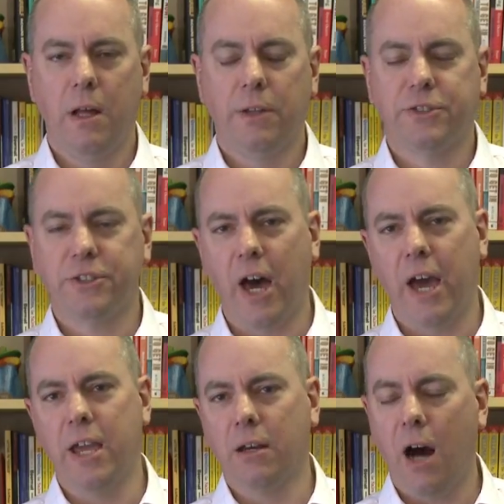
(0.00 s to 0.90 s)

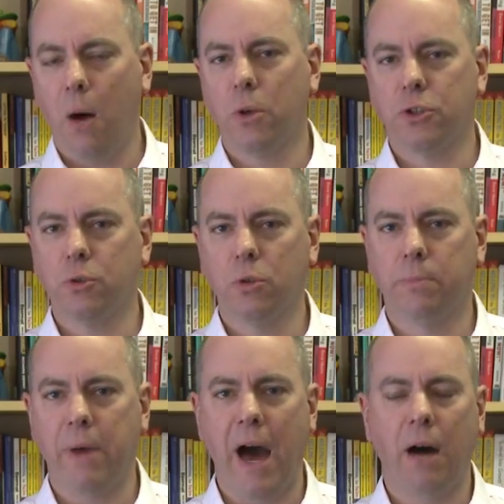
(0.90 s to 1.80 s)
Today I want to talk
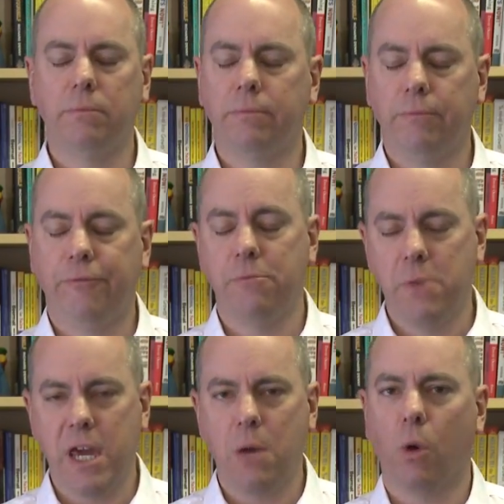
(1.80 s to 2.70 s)
about, for
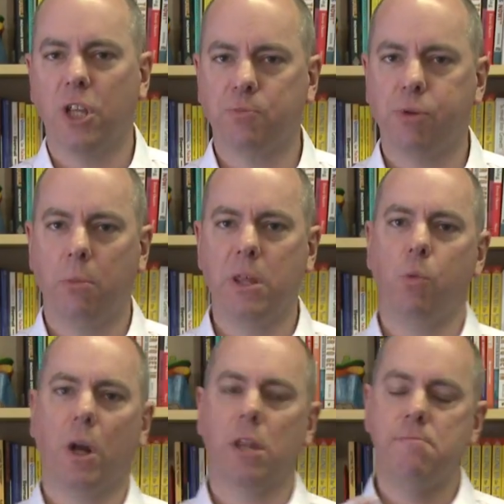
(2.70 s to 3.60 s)
me, what is probably
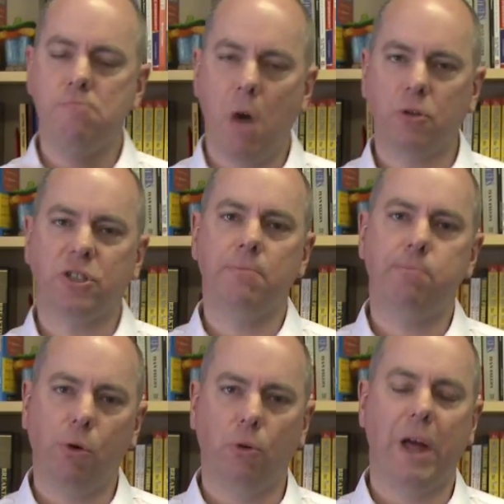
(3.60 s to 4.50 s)
one of the most
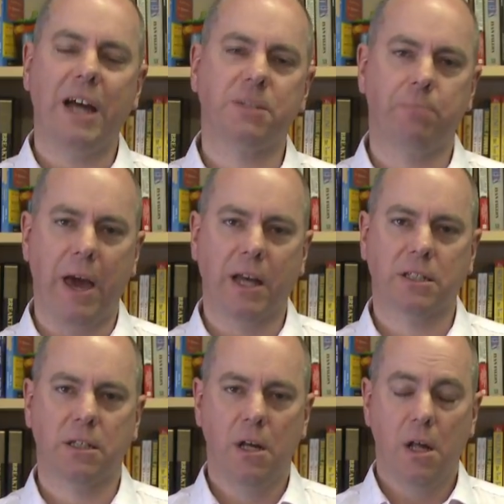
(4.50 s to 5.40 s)
important
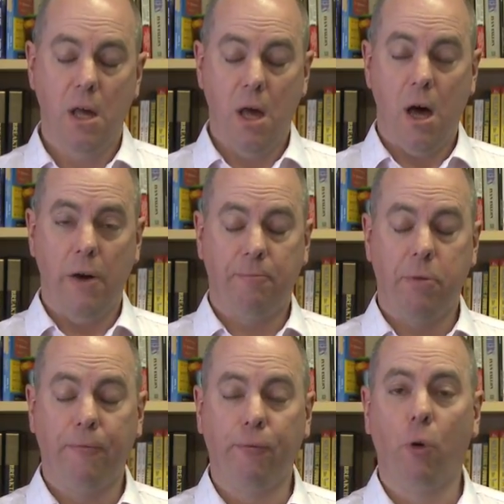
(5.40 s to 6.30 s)
aspects of
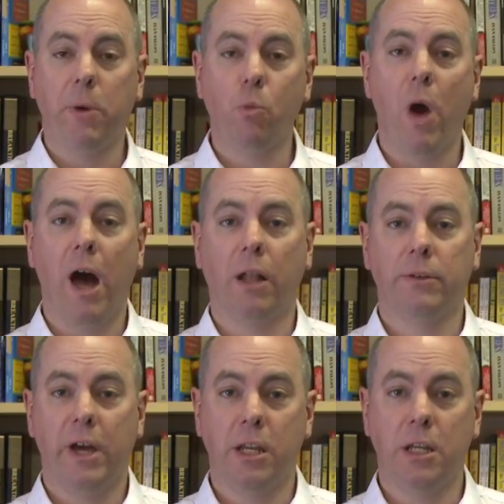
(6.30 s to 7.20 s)
performing well
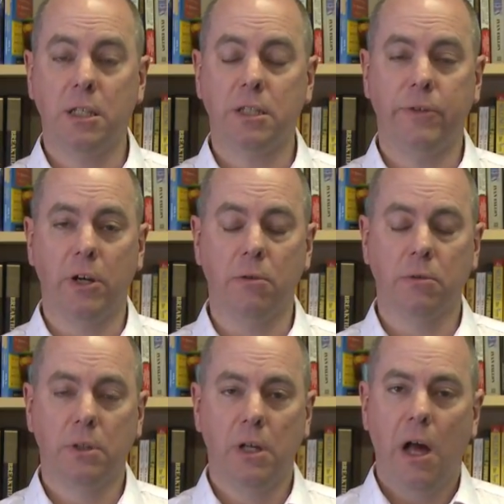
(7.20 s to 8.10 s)
in an interview,
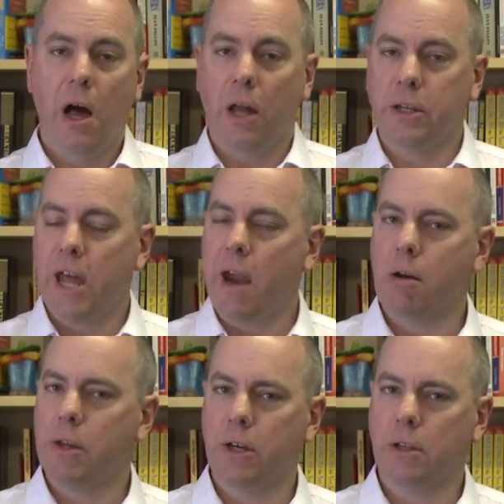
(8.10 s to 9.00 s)
and an
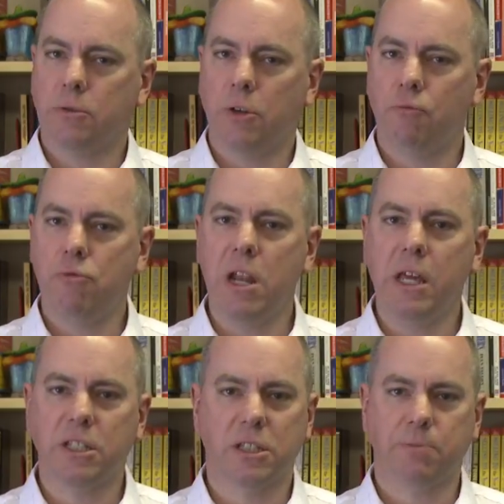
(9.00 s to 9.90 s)
area that really
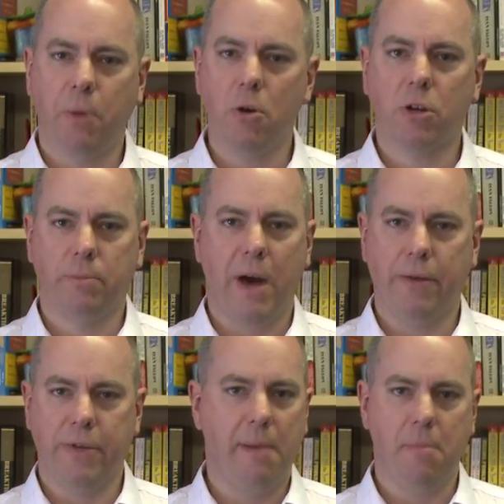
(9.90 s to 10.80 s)
isn't spoken
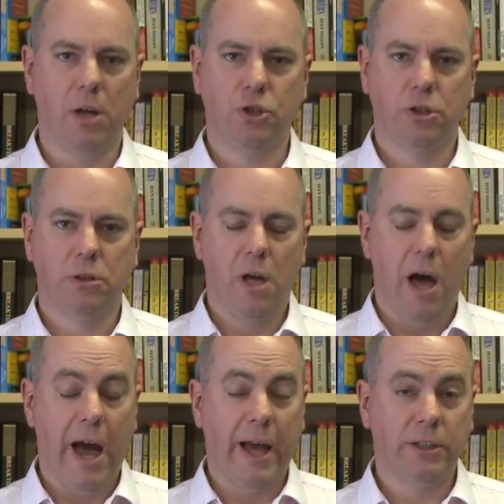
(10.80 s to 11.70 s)
about that much,
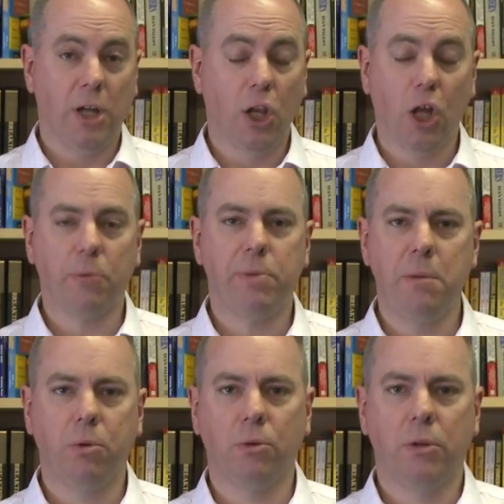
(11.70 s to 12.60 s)
and a lot of
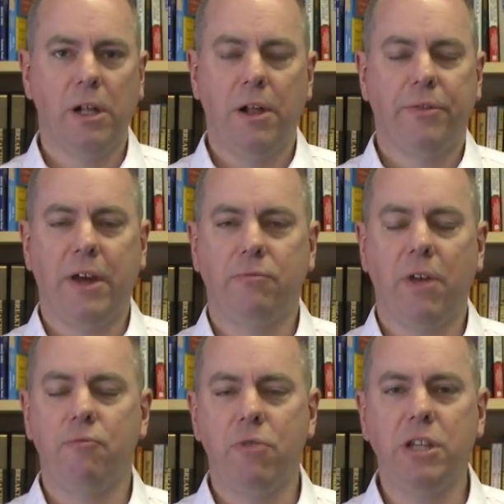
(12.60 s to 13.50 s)
people
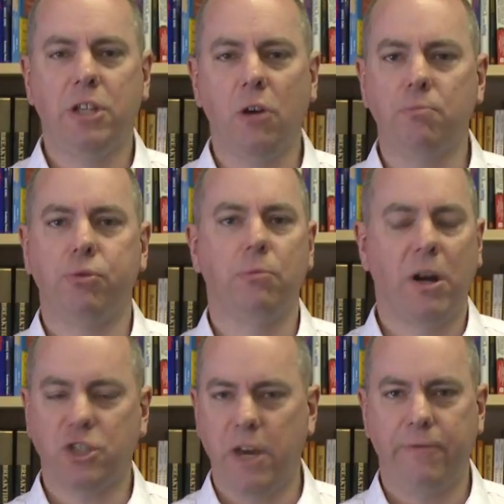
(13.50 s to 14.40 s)
they really don't put
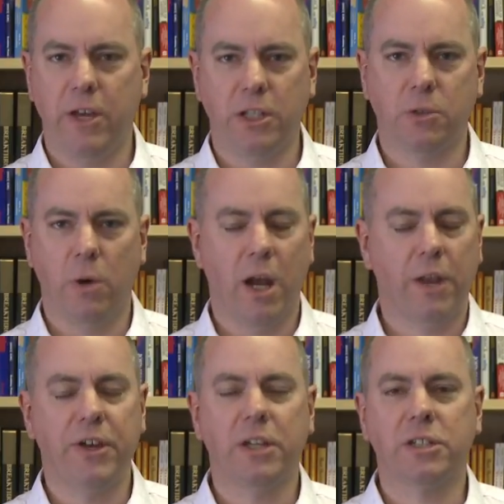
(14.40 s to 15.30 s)
much effort into it, and I
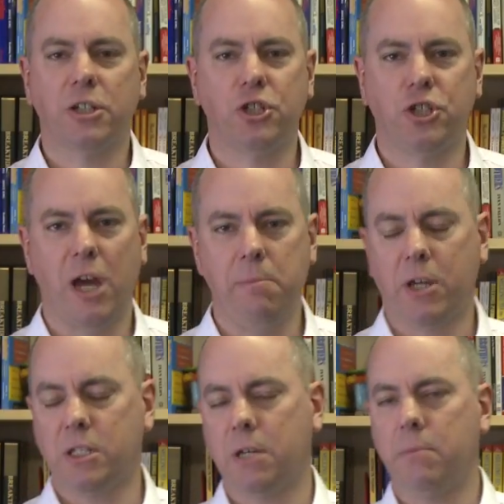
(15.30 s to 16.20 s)
think it's such a shame
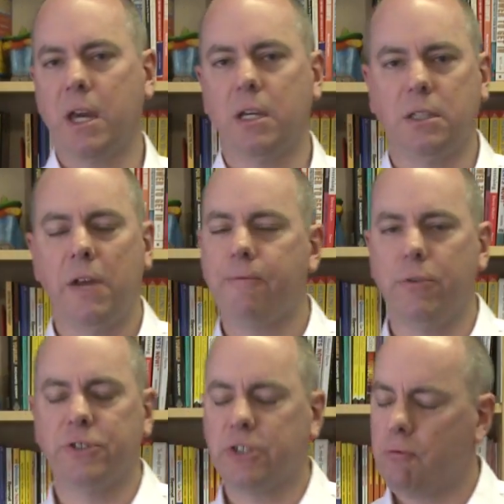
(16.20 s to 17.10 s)
because it can make a
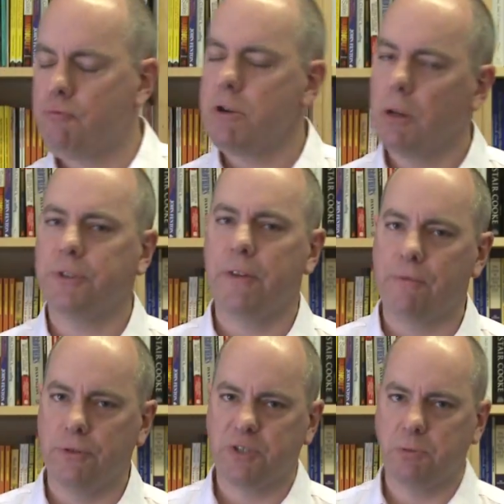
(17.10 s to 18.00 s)
difference, a real
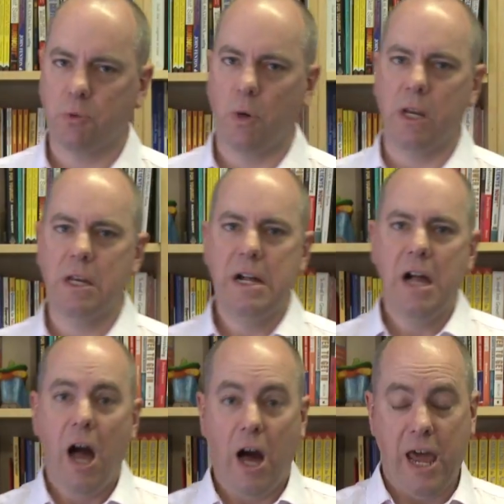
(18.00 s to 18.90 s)
difference between
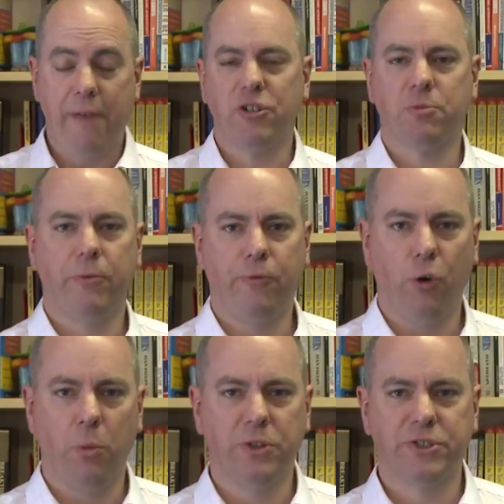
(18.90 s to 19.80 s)
an average
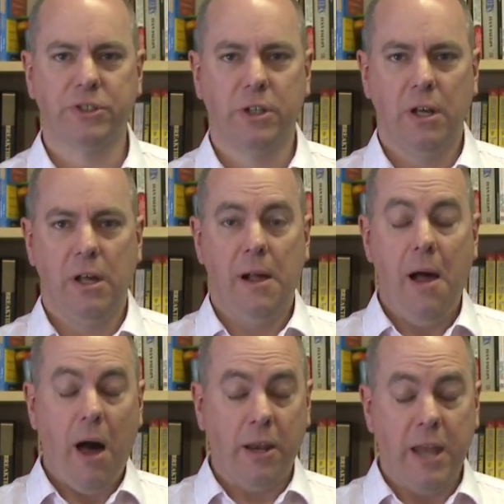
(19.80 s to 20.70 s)
performance
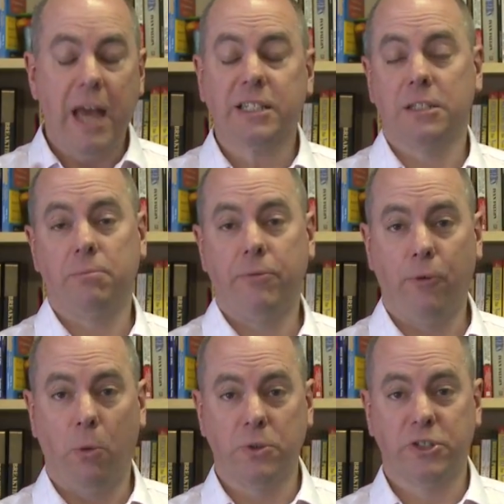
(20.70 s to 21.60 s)
and an excellent
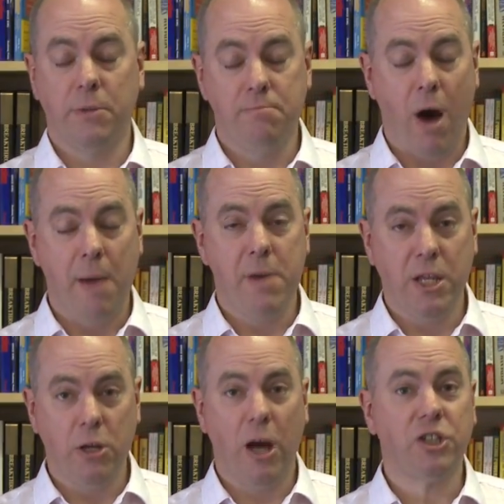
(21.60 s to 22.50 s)
performance that might mean
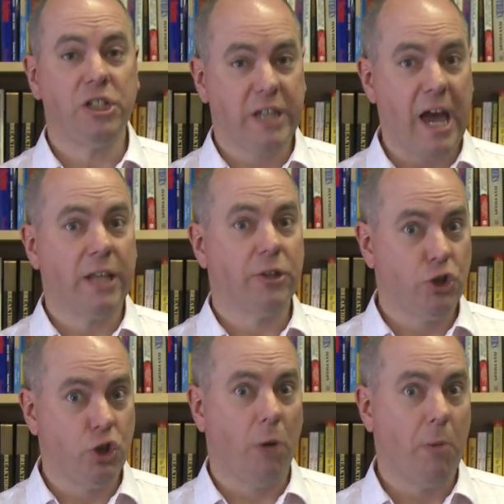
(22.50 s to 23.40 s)
you actually get the
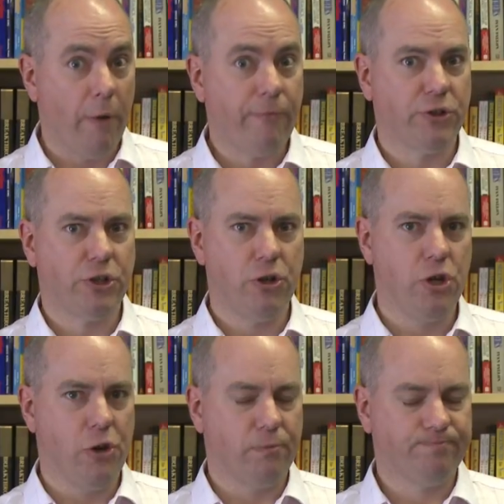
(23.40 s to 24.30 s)
job offered to you.